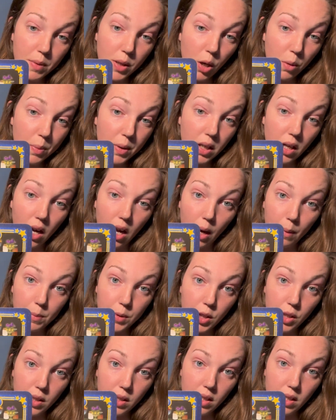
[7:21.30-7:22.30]
be open to
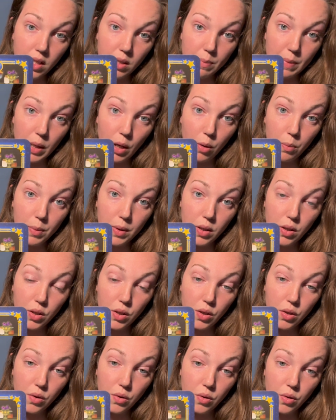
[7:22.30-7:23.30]
options, be open
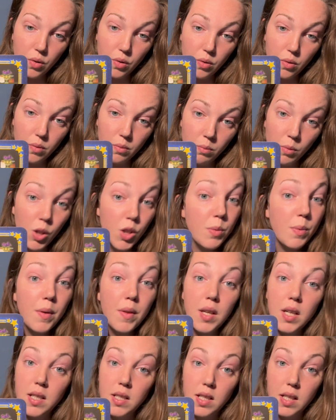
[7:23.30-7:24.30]
to multiple
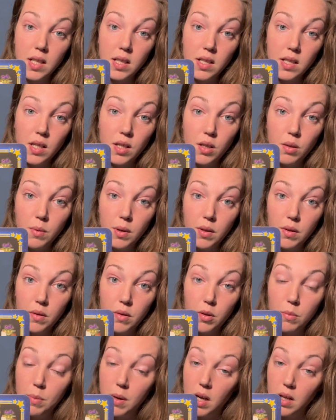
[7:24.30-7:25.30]
things to consider, whether
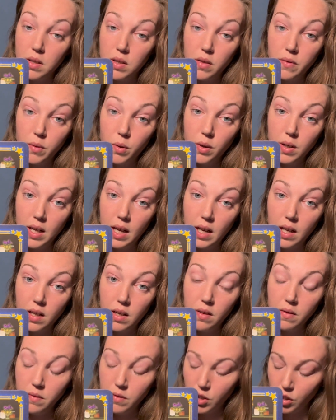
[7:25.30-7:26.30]
they're positive or
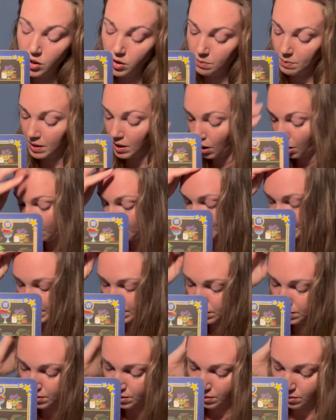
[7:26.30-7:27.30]
negative. Just be
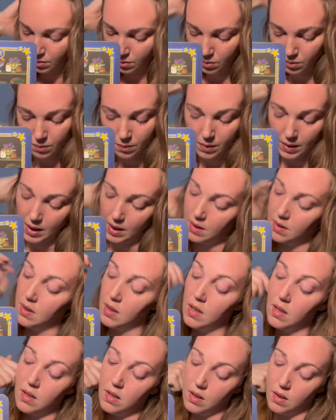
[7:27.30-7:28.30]
open to things to
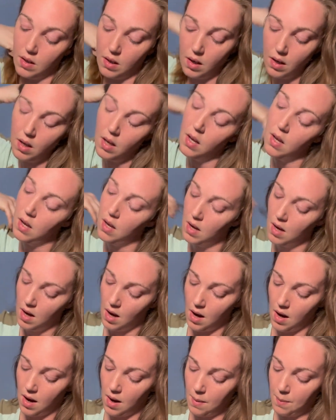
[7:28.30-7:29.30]
consider.
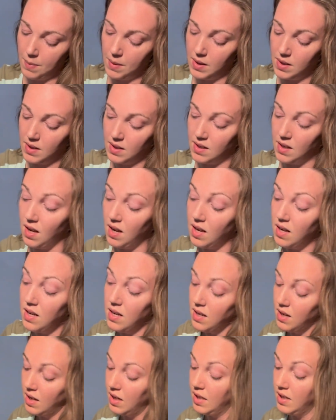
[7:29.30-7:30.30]
The
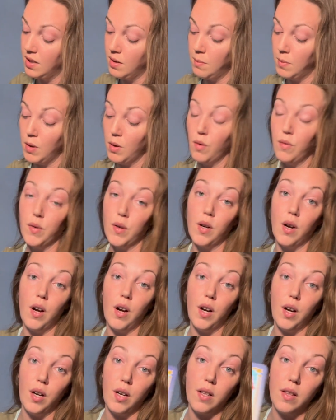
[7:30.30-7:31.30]
Sun is a beautiful
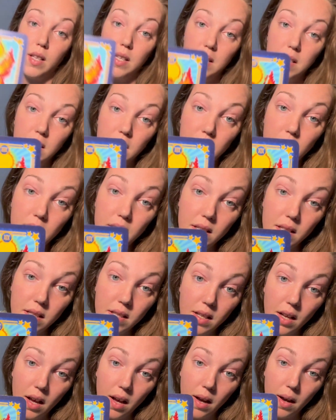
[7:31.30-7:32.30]
card. This is,